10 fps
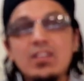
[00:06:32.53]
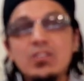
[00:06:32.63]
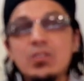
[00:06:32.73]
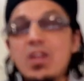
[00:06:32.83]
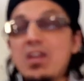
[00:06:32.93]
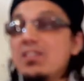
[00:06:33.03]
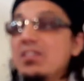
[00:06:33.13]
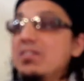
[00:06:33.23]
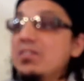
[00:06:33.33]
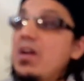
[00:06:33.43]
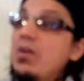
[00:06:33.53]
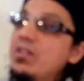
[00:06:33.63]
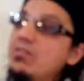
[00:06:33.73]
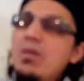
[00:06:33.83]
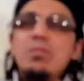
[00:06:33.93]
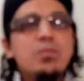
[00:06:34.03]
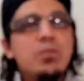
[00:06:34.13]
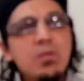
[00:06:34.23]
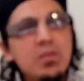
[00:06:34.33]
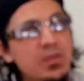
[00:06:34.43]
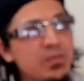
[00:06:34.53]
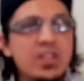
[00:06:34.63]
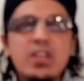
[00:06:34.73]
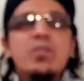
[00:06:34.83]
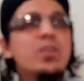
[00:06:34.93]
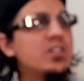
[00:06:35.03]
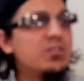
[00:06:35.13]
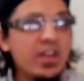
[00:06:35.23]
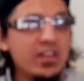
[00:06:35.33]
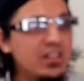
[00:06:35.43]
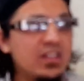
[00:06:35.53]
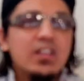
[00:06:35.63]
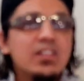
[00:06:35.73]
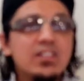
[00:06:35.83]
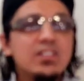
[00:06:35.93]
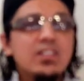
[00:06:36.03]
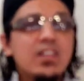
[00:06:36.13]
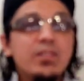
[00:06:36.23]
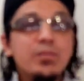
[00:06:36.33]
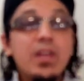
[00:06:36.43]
So that nowadays family problems and everyone is fighting and this and that.